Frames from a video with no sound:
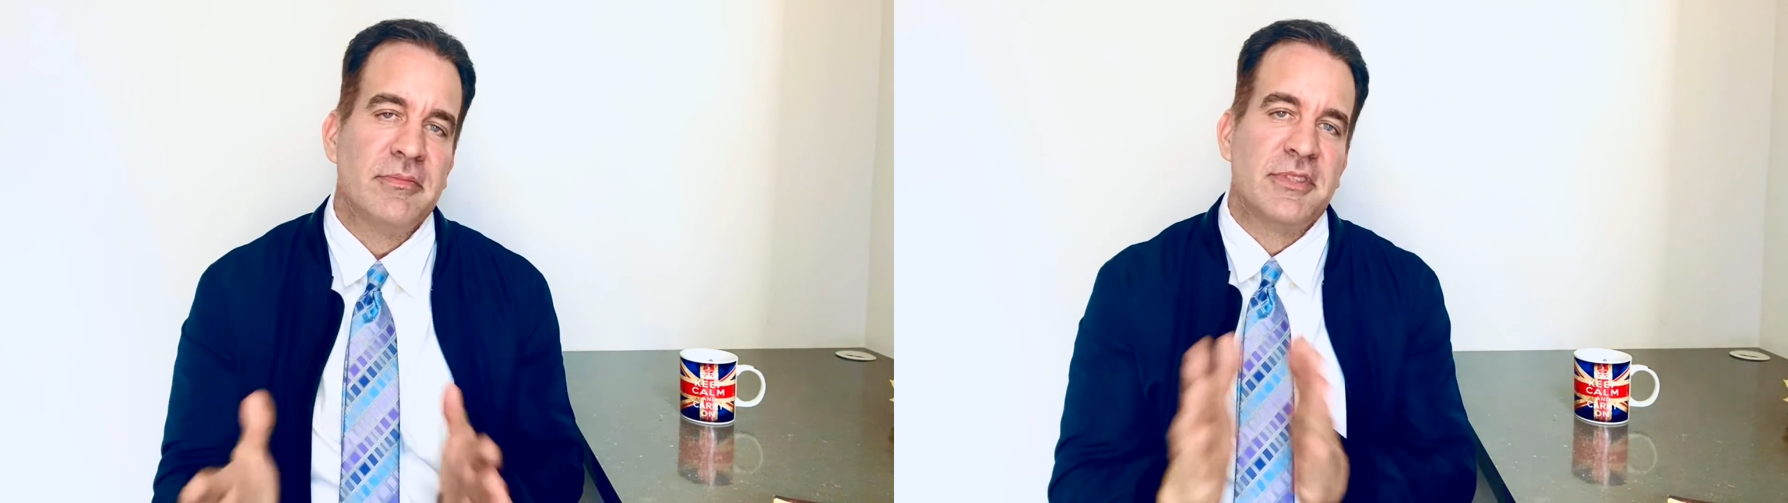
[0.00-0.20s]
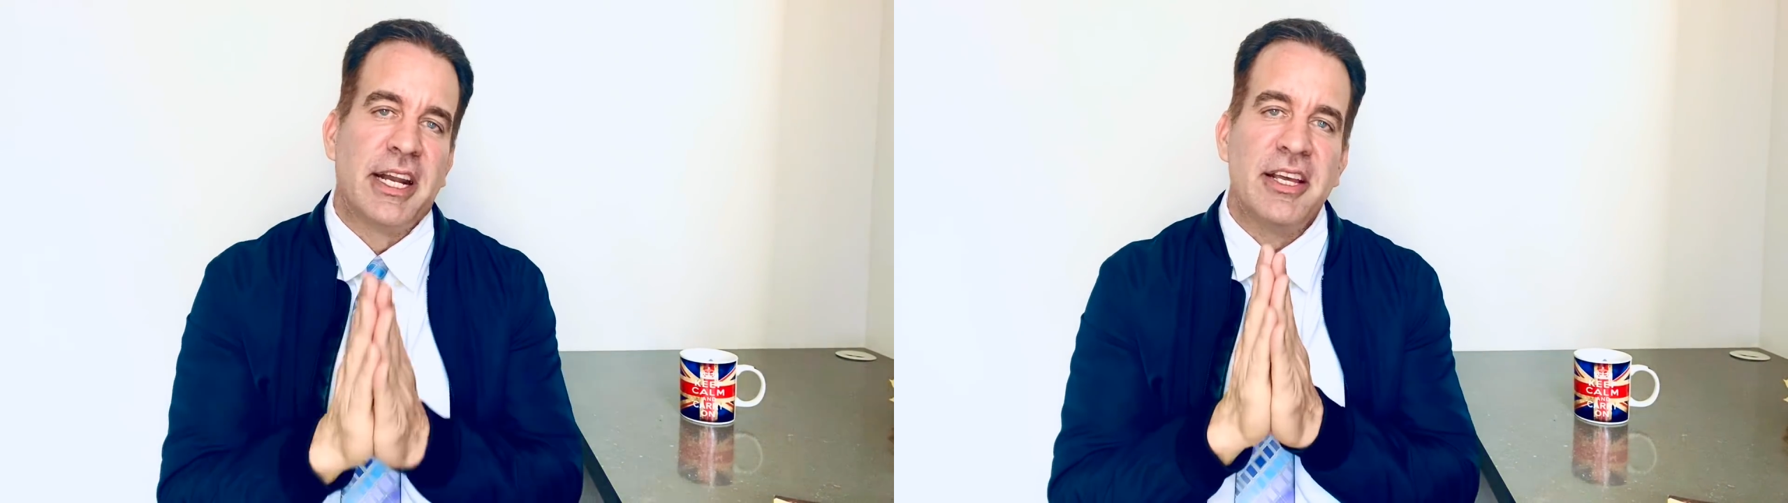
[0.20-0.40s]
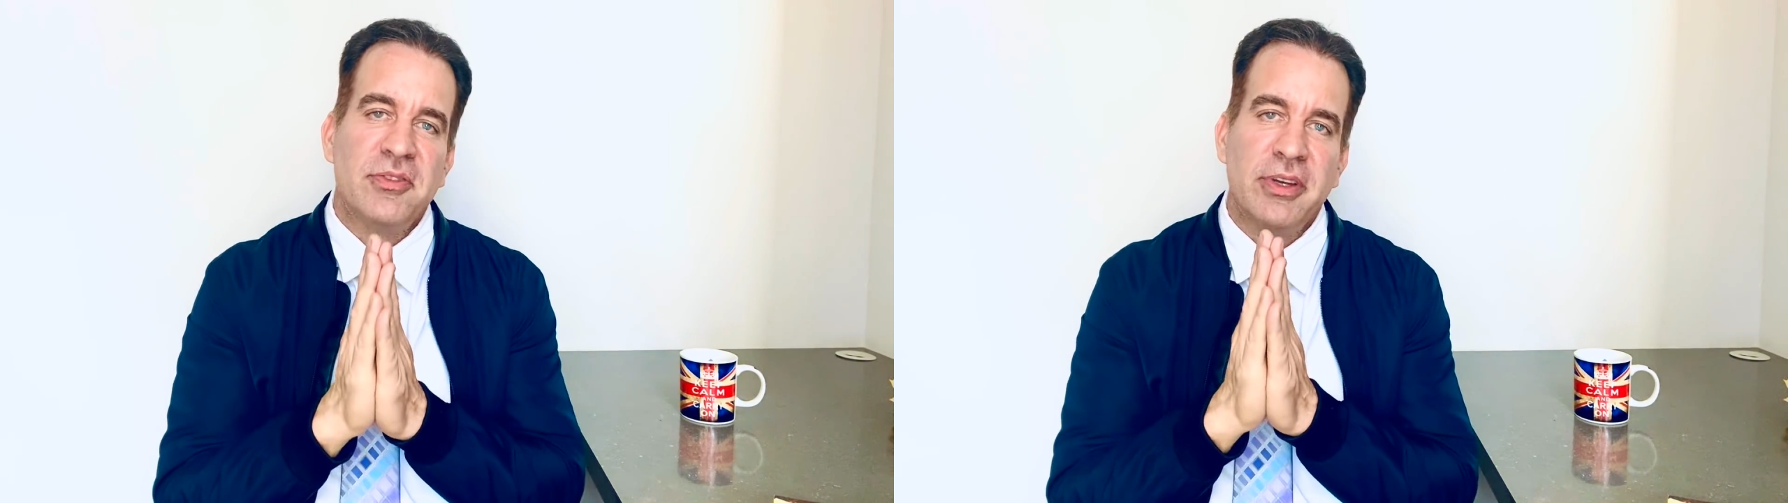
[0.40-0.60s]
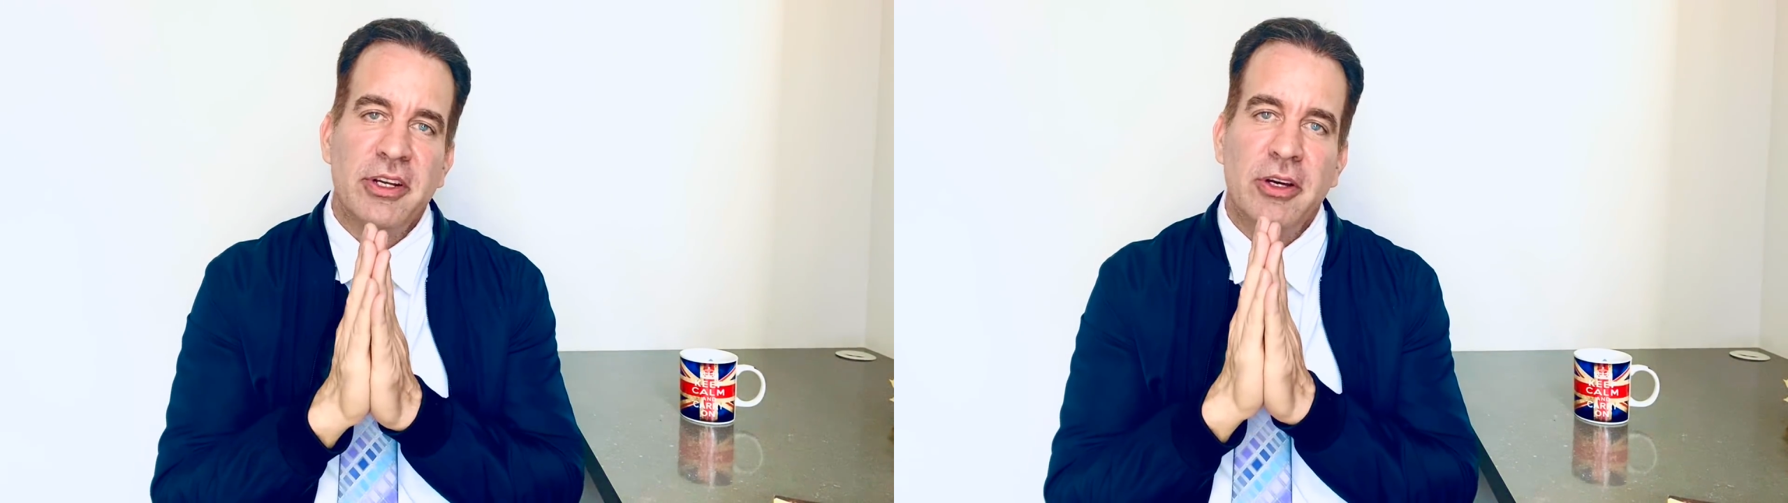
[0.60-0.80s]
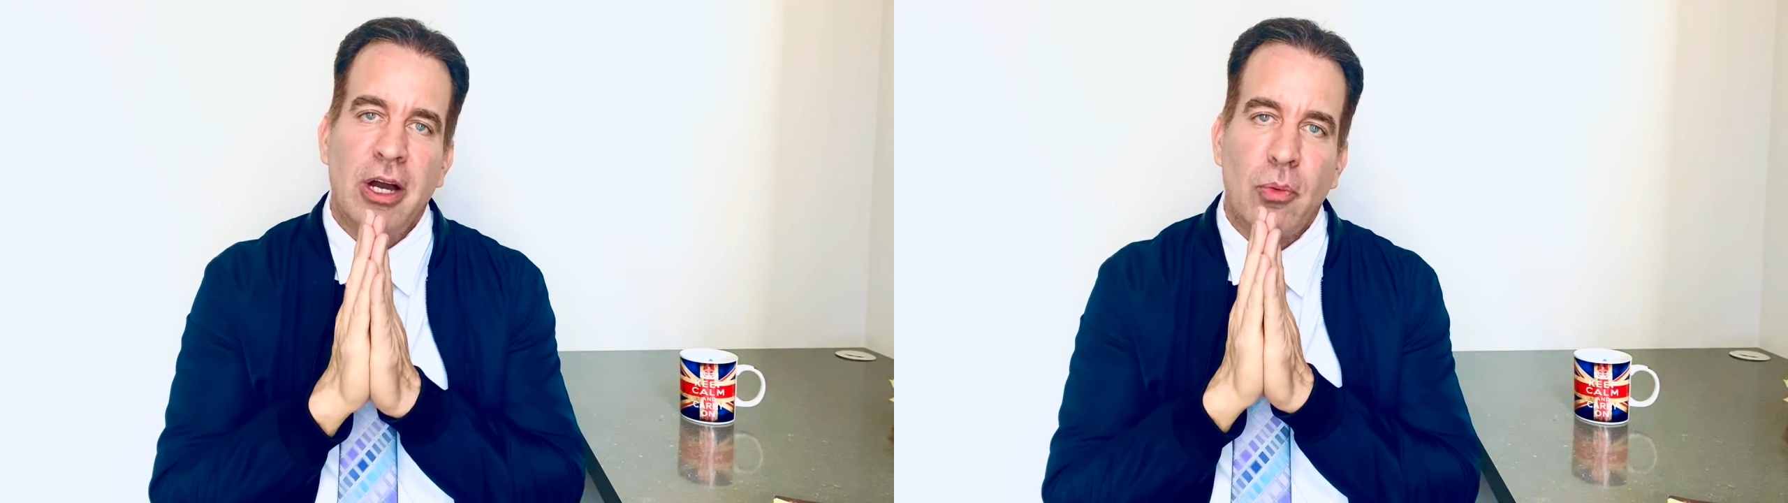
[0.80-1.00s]
today's
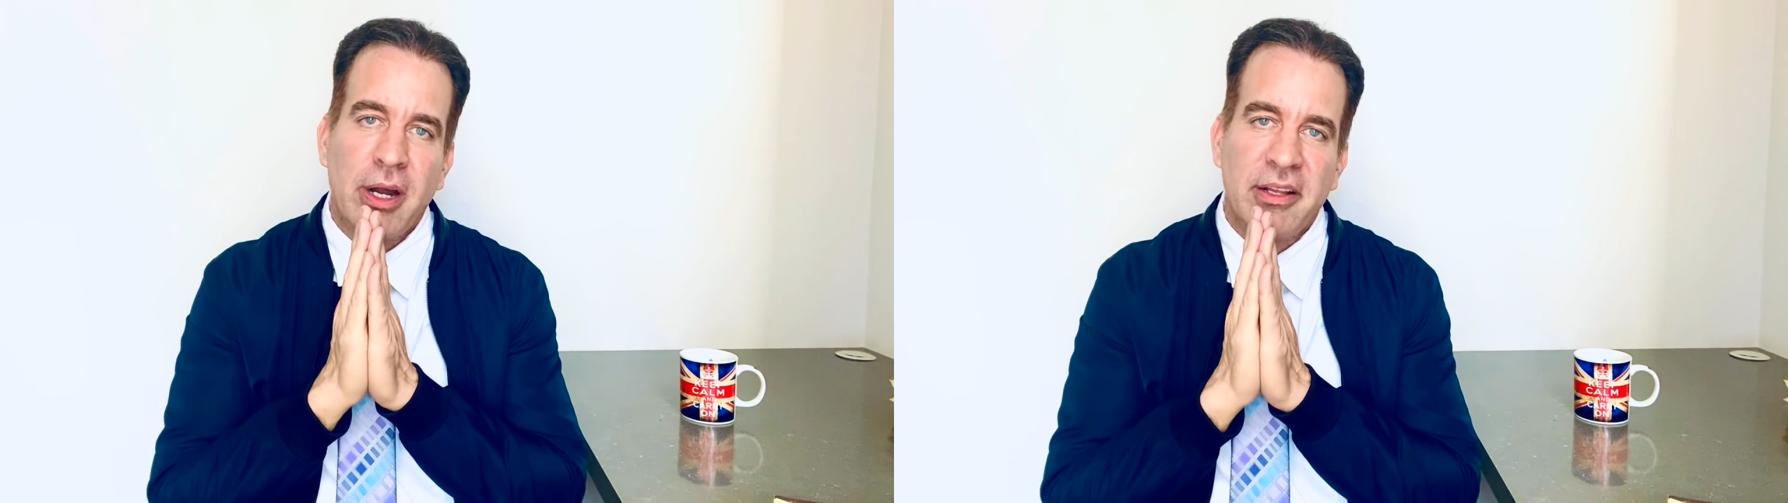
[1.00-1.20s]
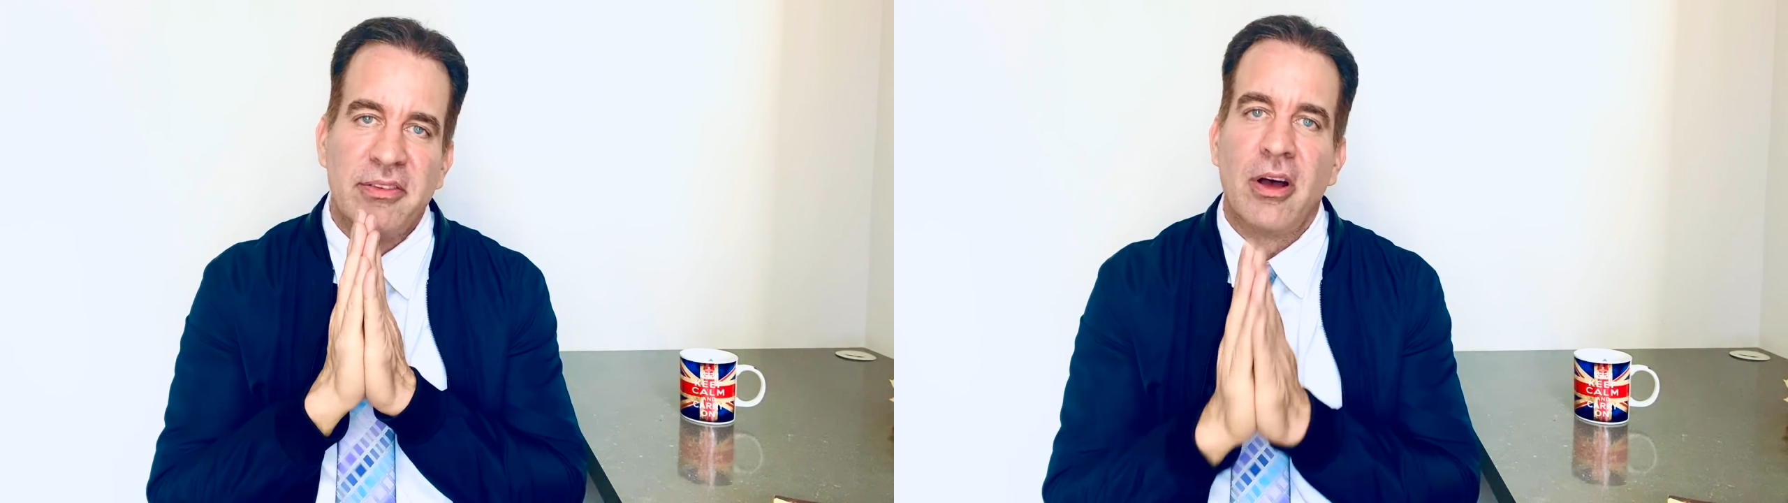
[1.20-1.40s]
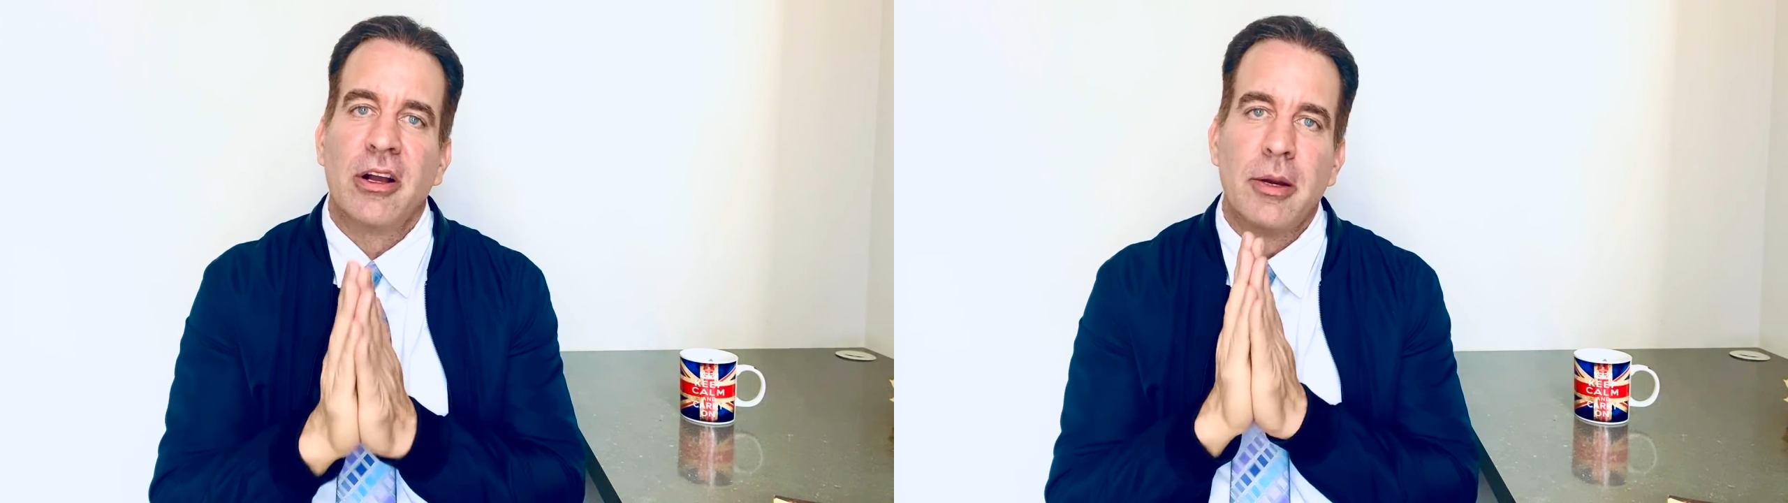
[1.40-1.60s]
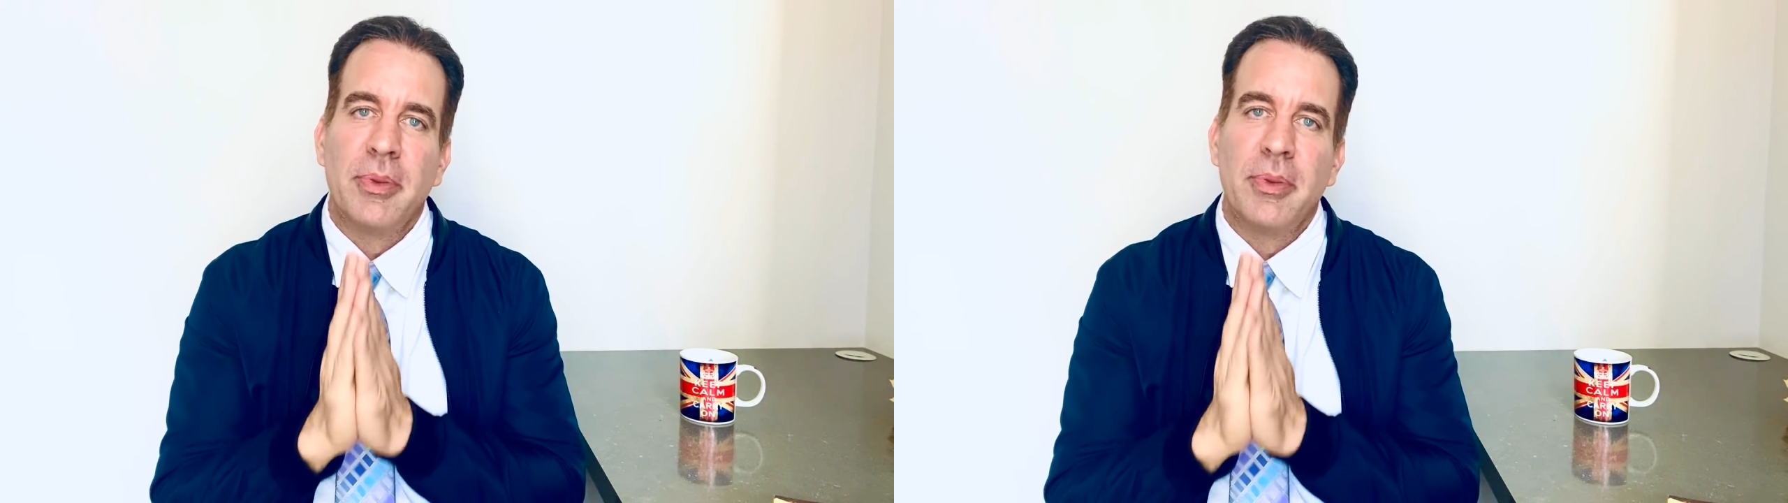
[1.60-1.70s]
video, I want to talk